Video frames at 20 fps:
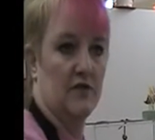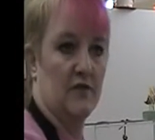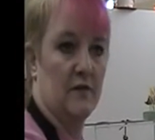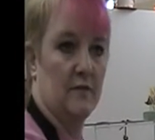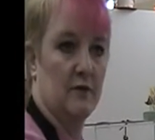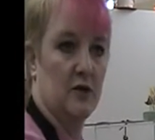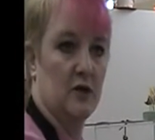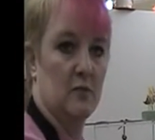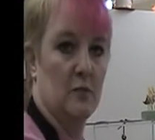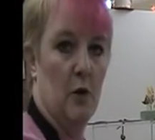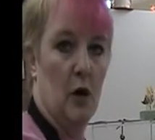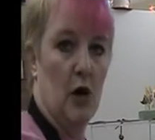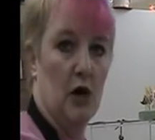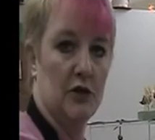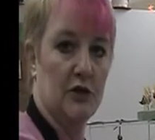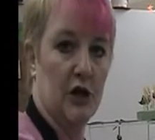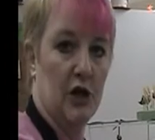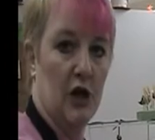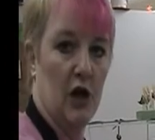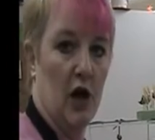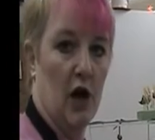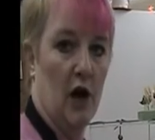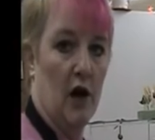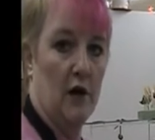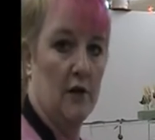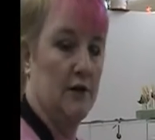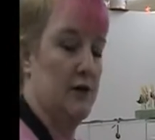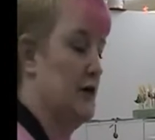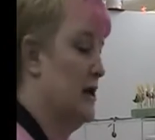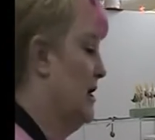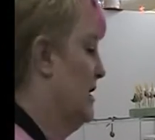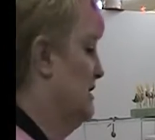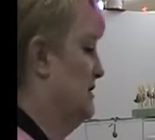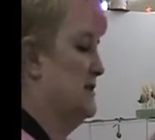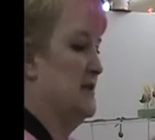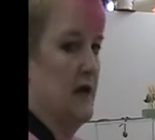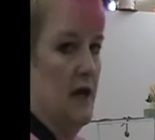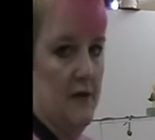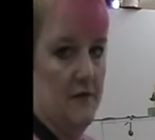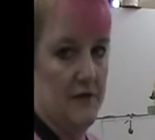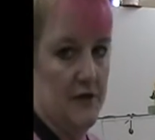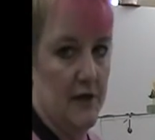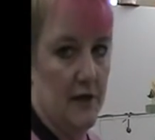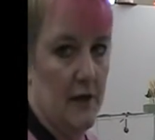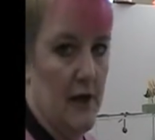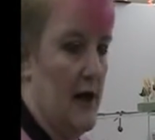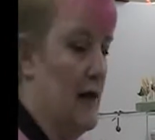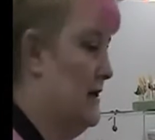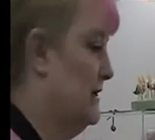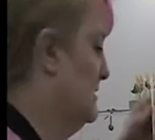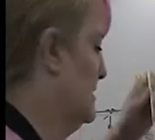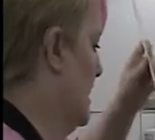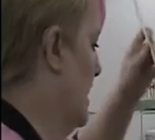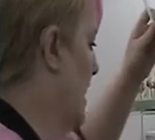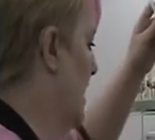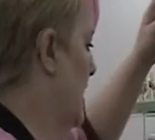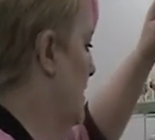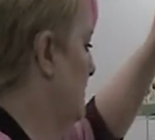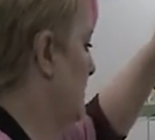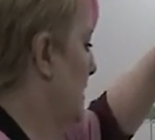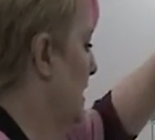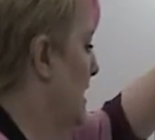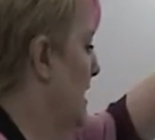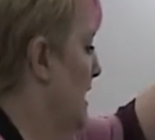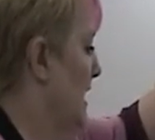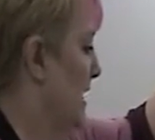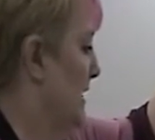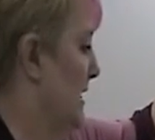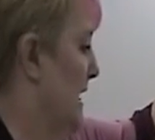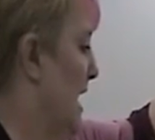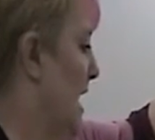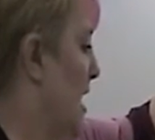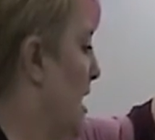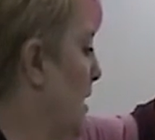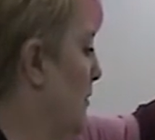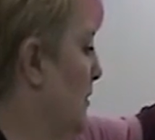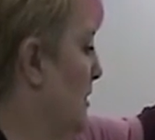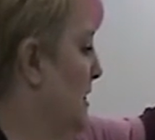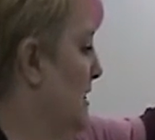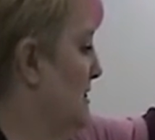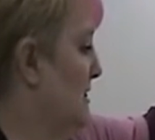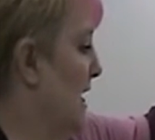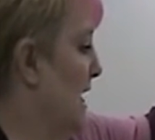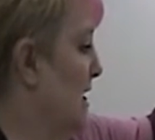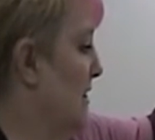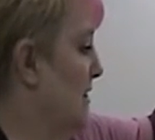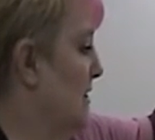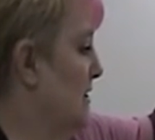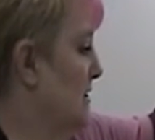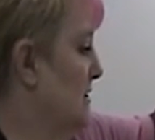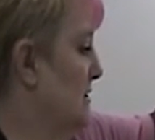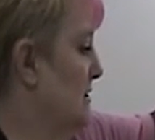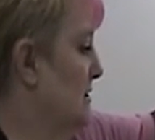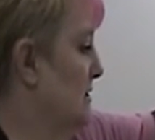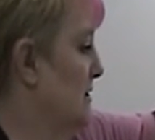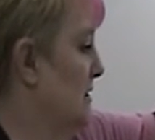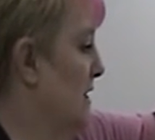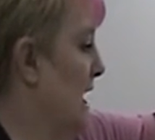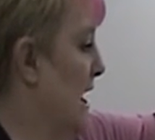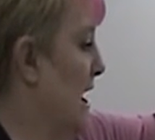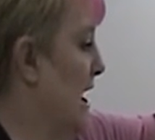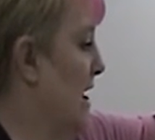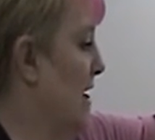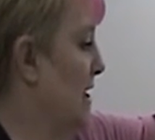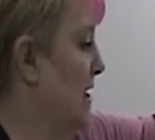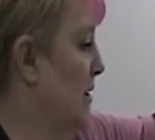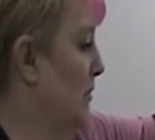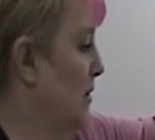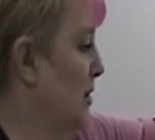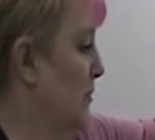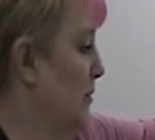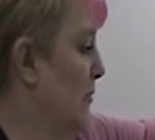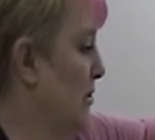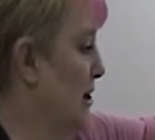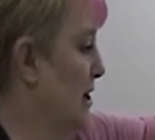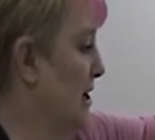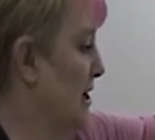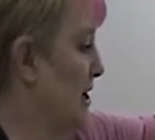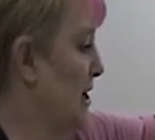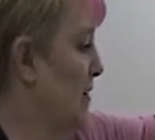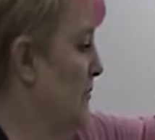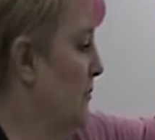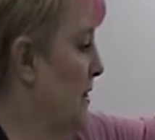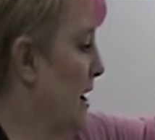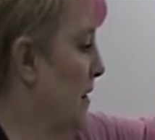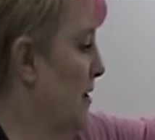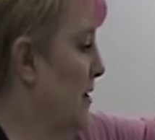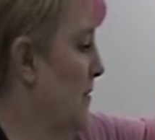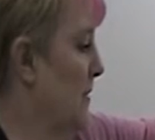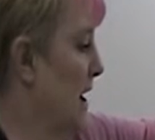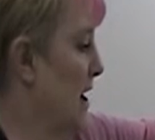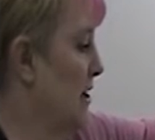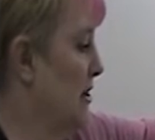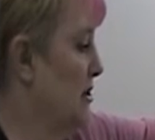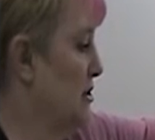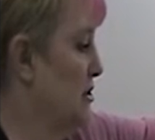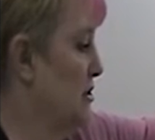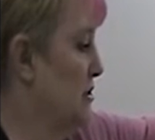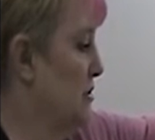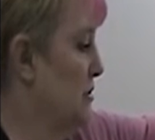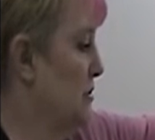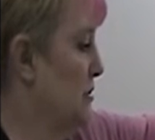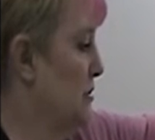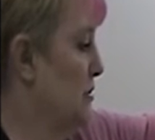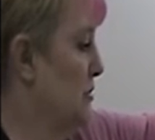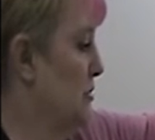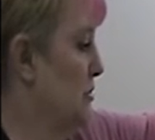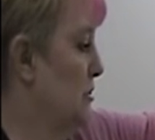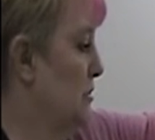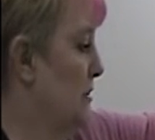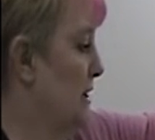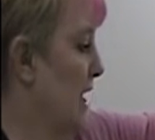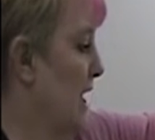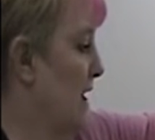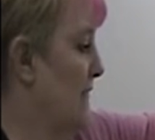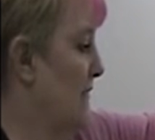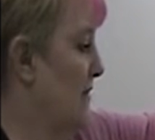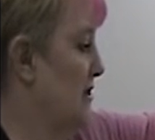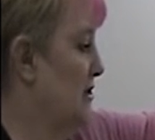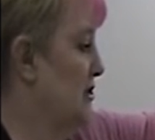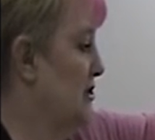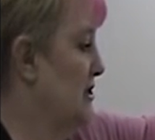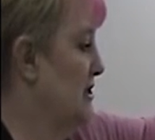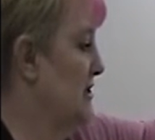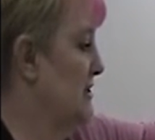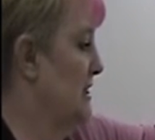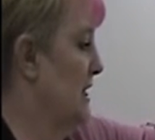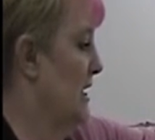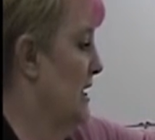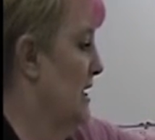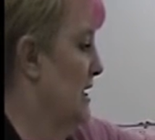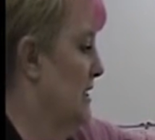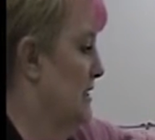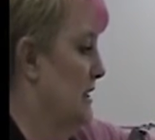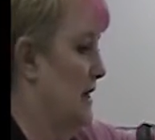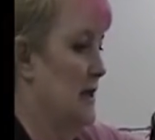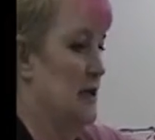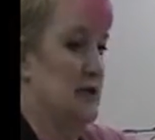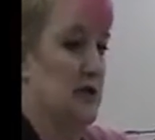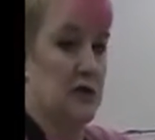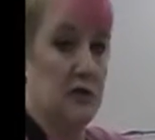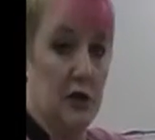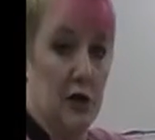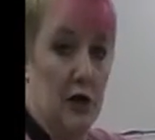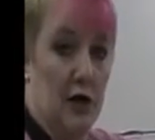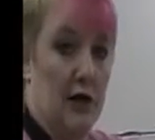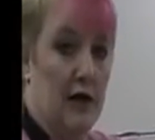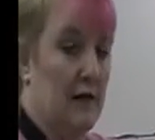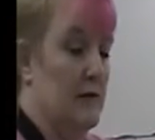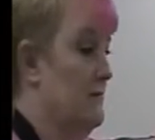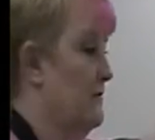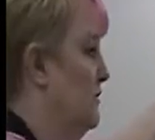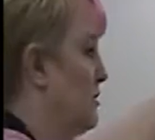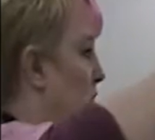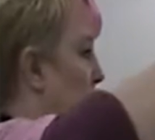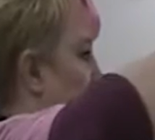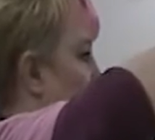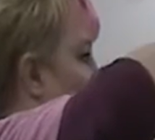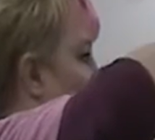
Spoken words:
from small to large. Saves you a lot of time. Now I'm going to take this guy and I'm going to bring it in probably about 2.5 inches. Insert it, use